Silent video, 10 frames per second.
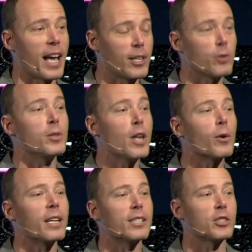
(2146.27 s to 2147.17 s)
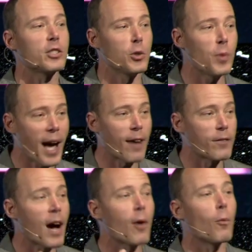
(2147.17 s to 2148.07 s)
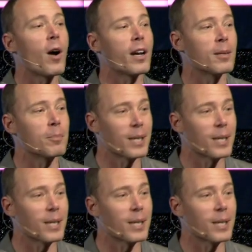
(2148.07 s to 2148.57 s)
and you notice you have not one,